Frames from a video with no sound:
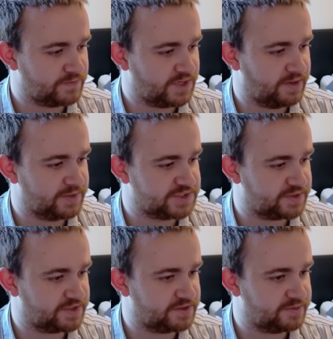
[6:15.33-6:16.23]
Am I
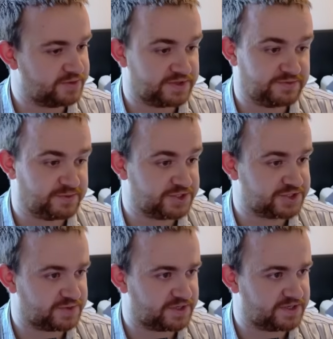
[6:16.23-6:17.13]
swinging at the pudding, or am I just
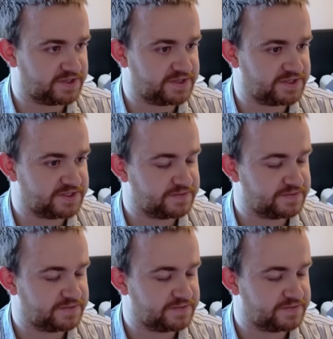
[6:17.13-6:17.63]
swinging at lead?